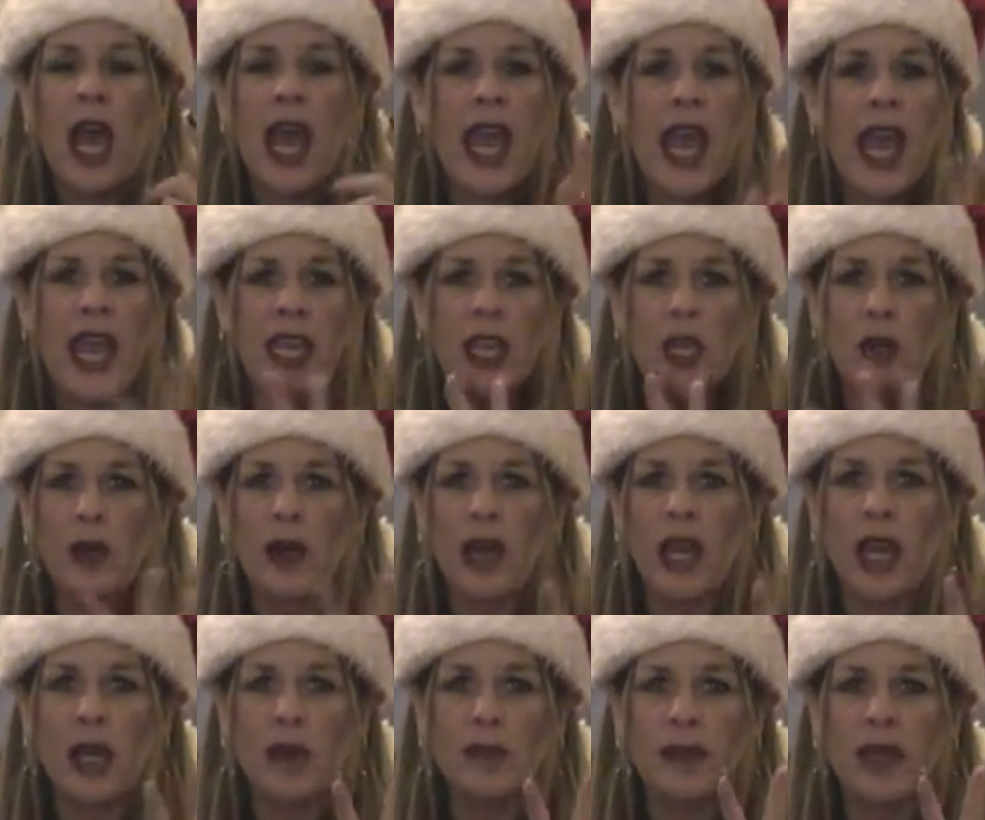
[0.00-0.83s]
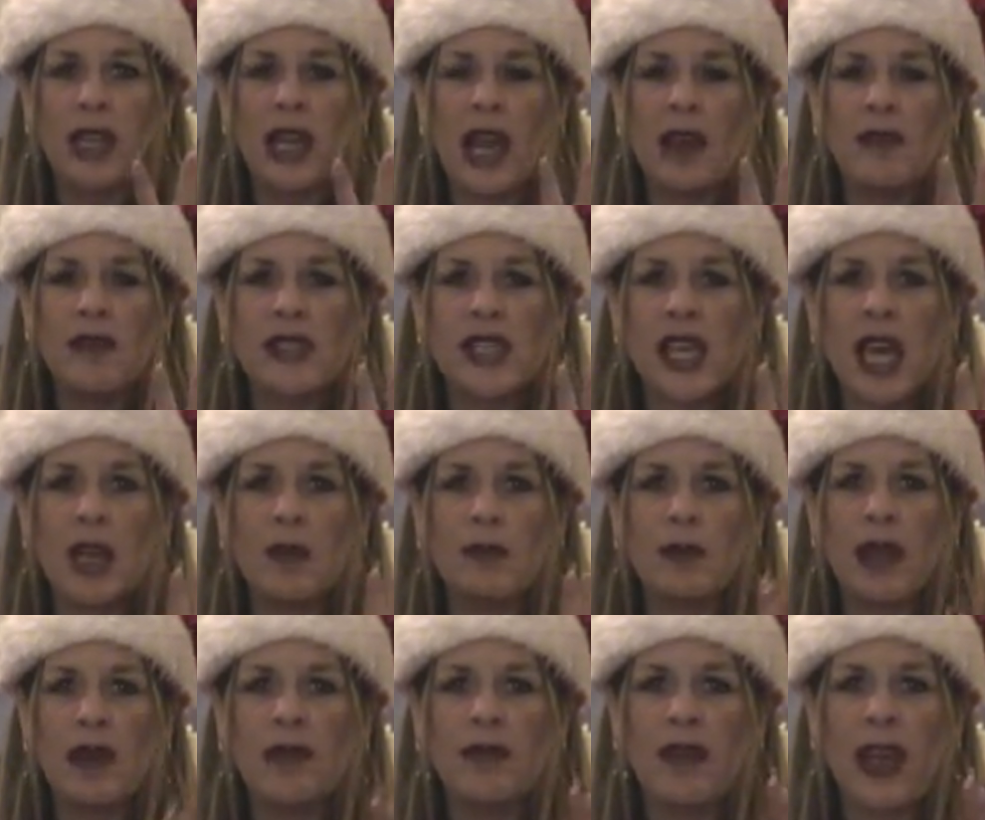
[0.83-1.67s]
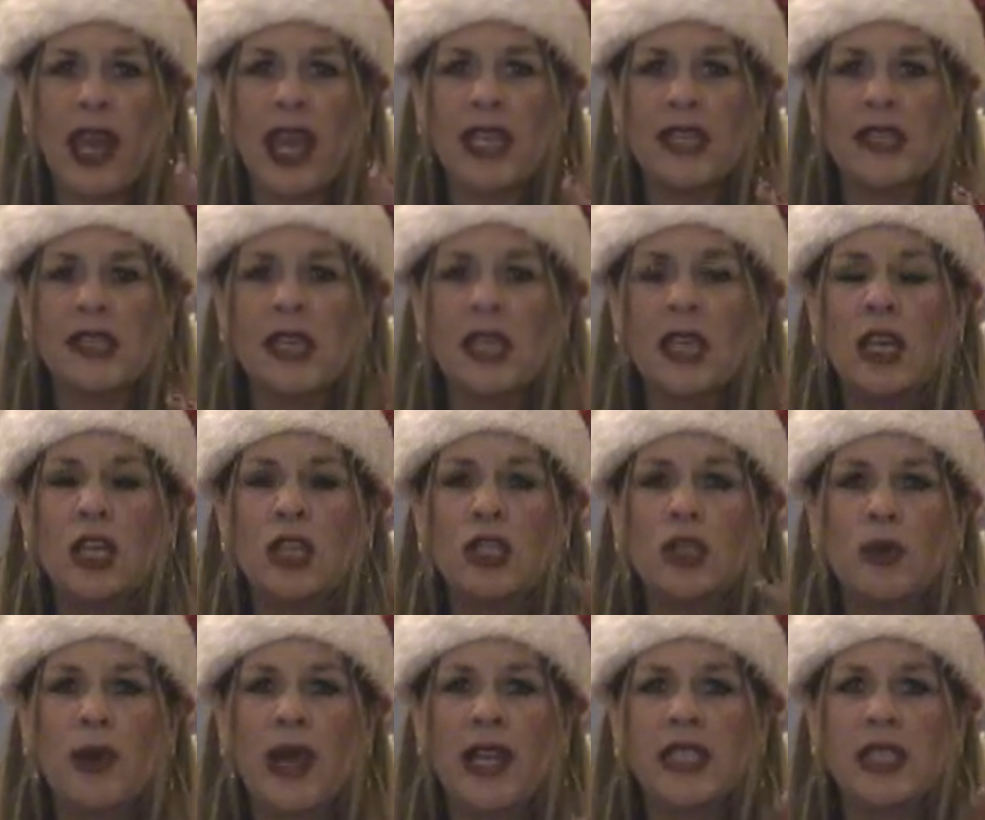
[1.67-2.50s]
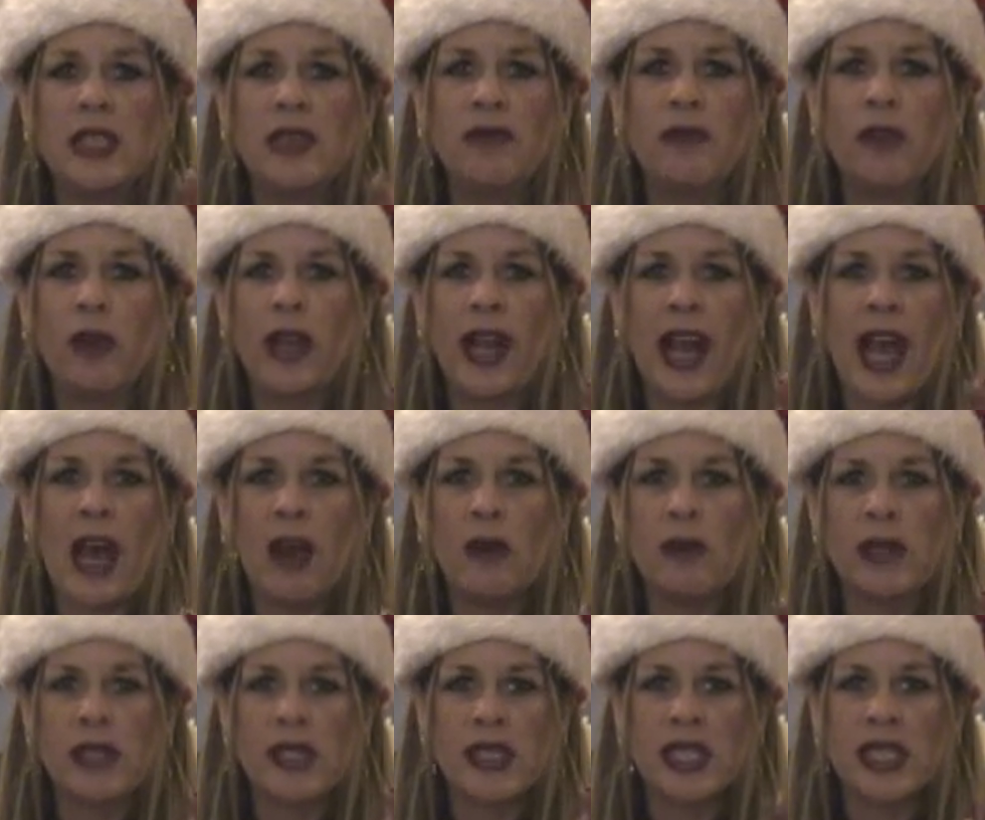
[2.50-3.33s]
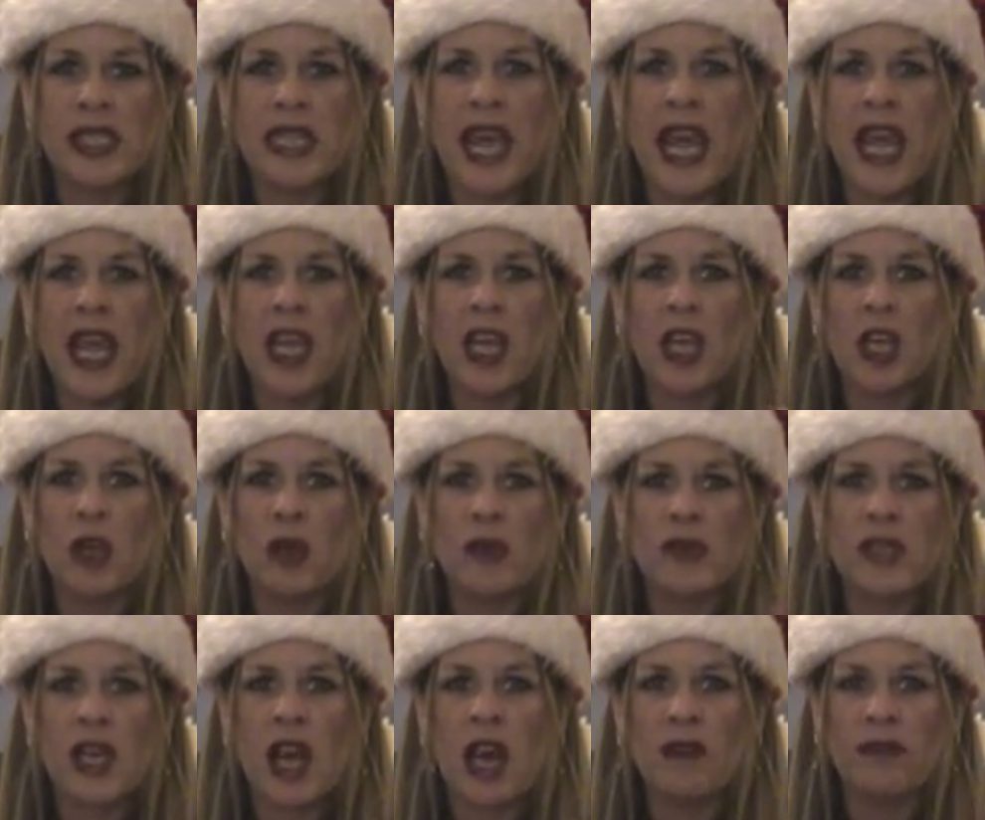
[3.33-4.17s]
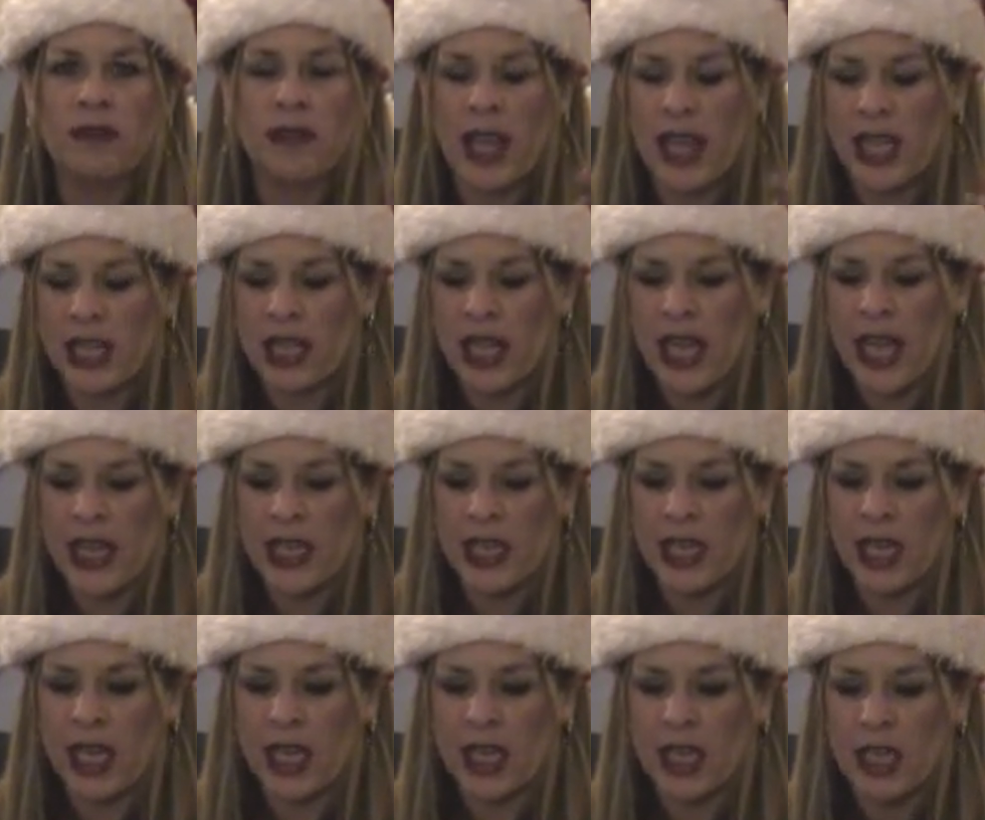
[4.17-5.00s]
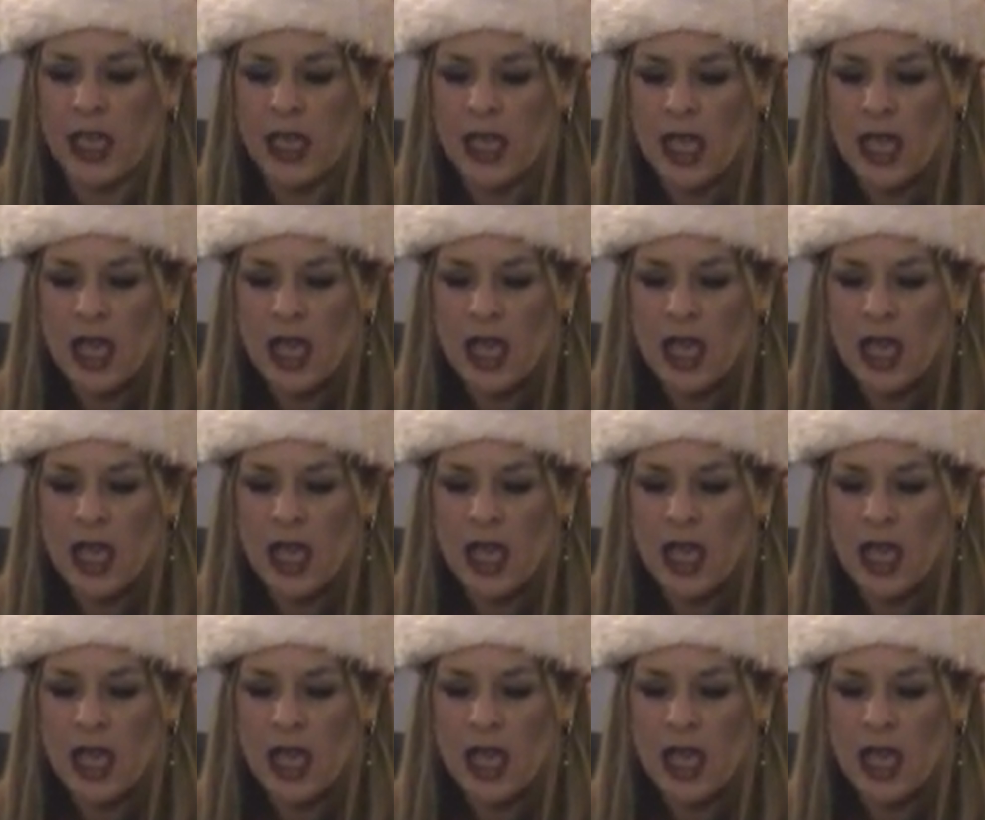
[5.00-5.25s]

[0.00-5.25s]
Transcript: anywhere in the left side of my face 24 hours a day. It goes off like lightning.